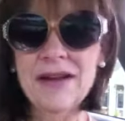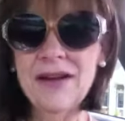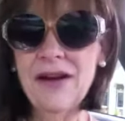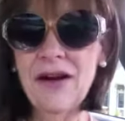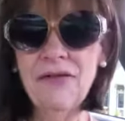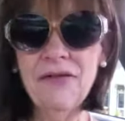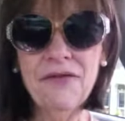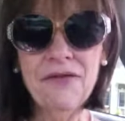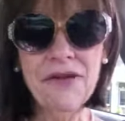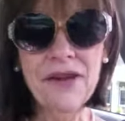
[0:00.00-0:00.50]

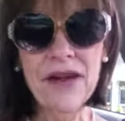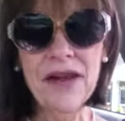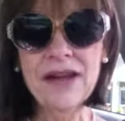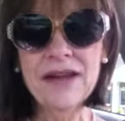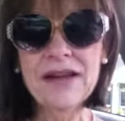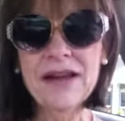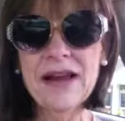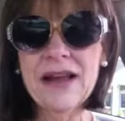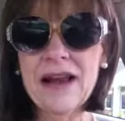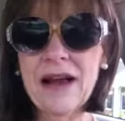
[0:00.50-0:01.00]
don't
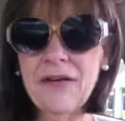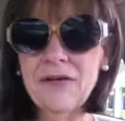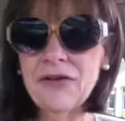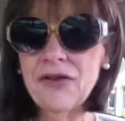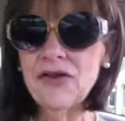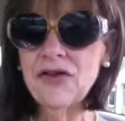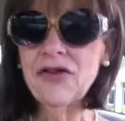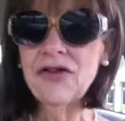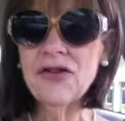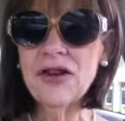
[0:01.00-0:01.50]
fit, and I
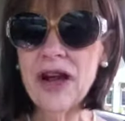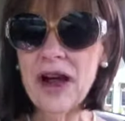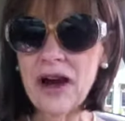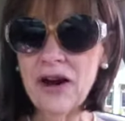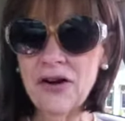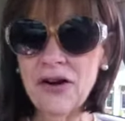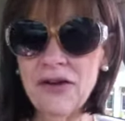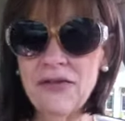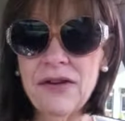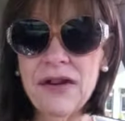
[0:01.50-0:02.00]
was just
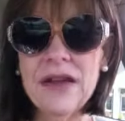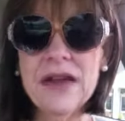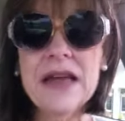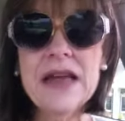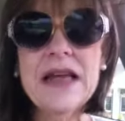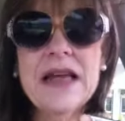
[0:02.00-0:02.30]
tired of it.